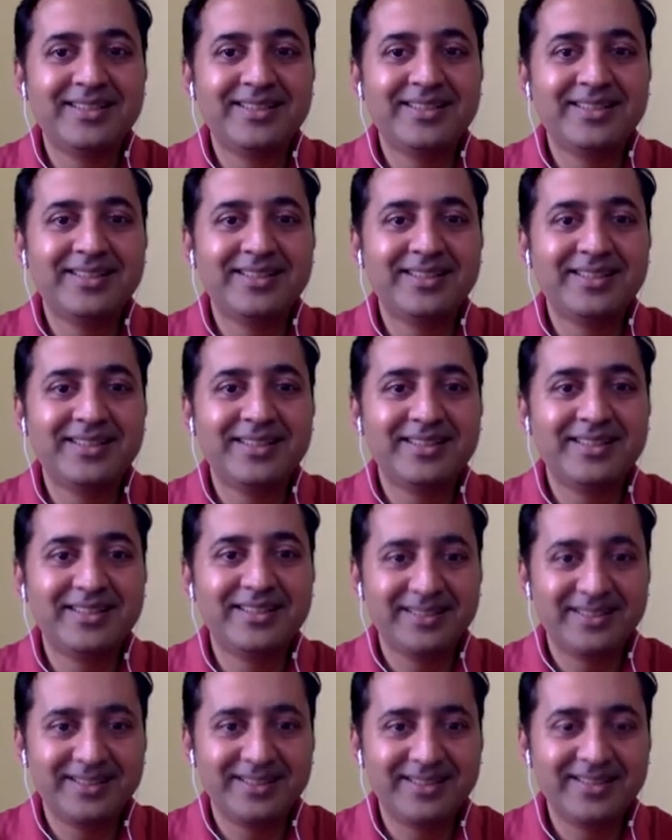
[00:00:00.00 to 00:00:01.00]

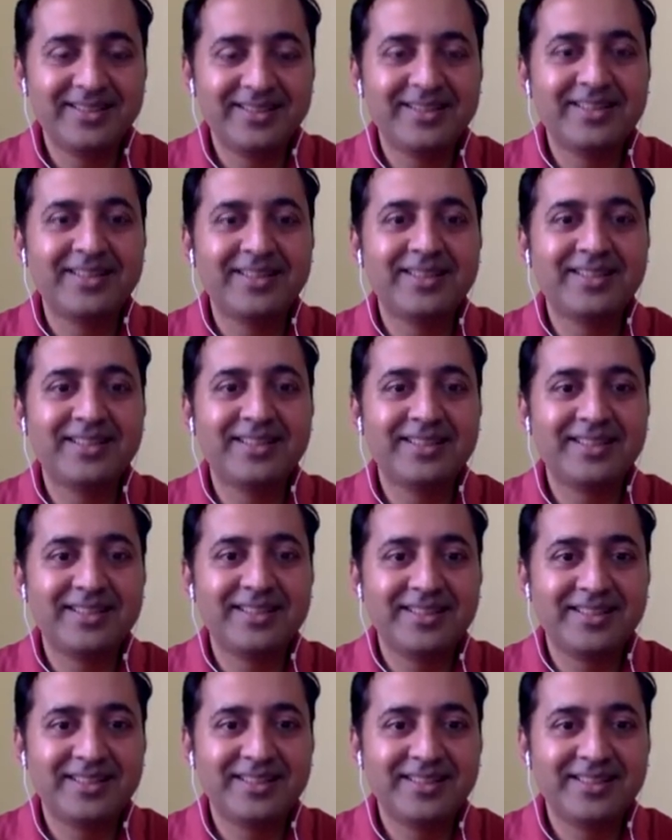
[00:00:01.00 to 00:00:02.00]

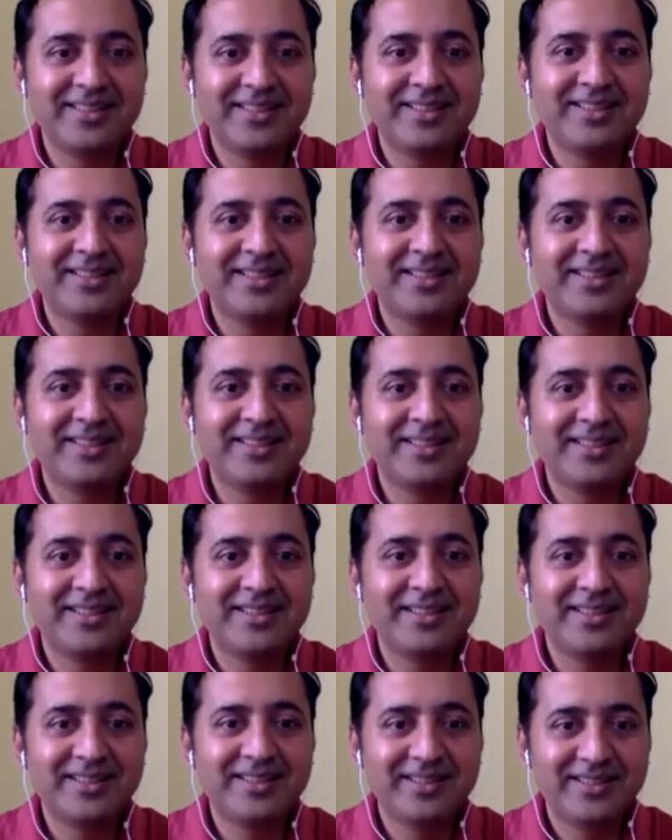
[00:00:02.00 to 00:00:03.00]

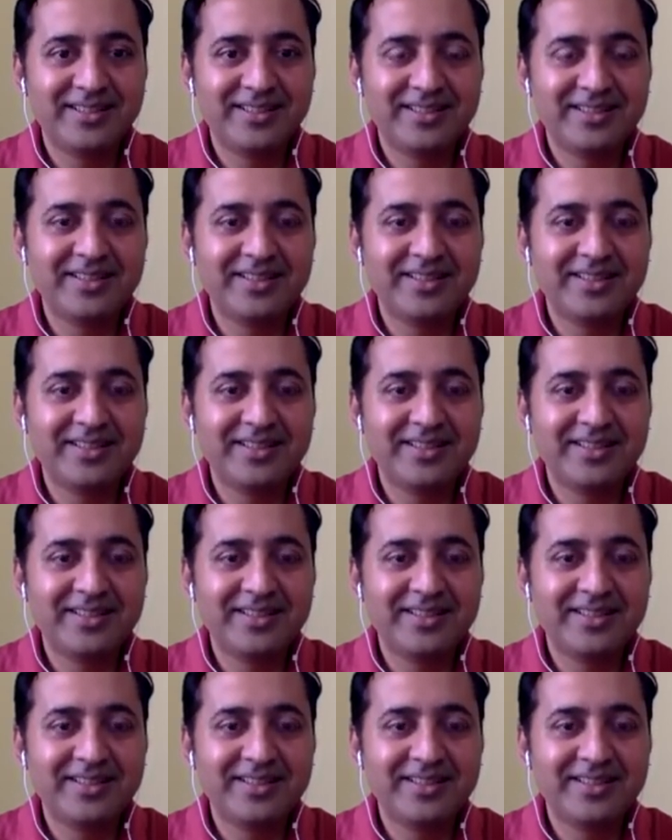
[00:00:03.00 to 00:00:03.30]
This person isn't speaking.